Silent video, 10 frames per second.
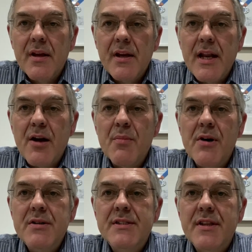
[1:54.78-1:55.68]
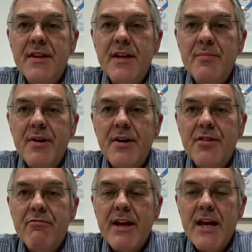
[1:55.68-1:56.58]
Now, most
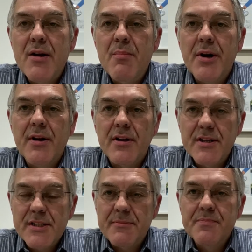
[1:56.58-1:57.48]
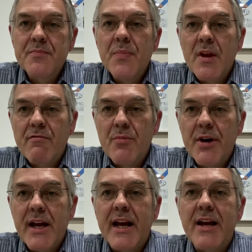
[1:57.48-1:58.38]
Thunderbird 3 modelers, from
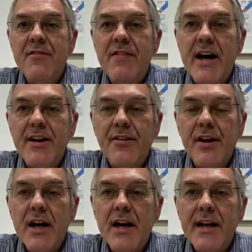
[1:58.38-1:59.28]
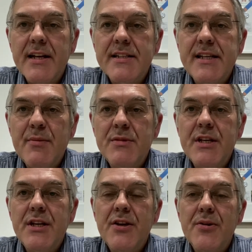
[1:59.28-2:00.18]
what I can find online, seem to
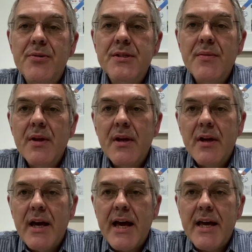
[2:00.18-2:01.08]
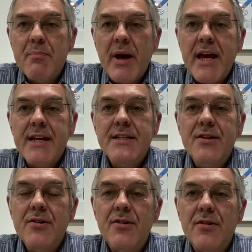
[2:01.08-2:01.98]
use a paint
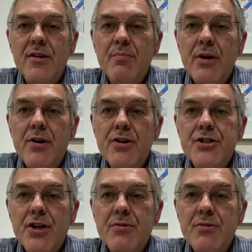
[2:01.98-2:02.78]
called Peugeot